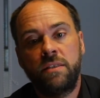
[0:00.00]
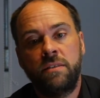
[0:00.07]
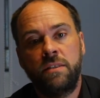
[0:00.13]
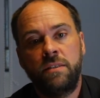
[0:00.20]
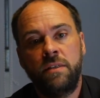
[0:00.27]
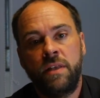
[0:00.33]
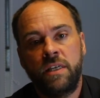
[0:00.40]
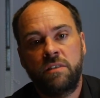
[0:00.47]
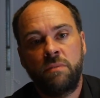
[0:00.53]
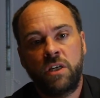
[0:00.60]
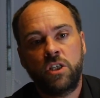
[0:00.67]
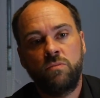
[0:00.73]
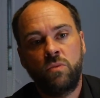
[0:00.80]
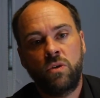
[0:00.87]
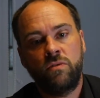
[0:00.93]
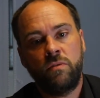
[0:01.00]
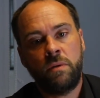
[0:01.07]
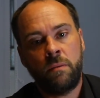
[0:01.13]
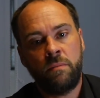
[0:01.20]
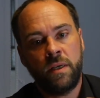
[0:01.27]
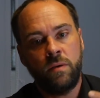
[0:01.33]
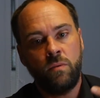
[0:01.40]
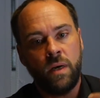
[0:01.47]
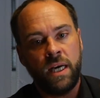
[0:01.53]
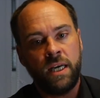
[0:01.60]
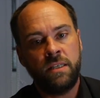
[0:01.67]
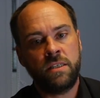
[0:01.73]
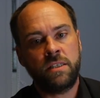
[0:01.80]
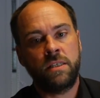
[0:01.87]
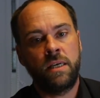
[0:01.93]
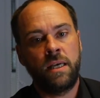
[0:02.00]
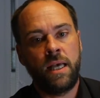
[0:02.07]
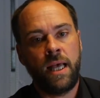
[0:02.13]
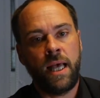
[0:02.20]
and there's much more of public awareness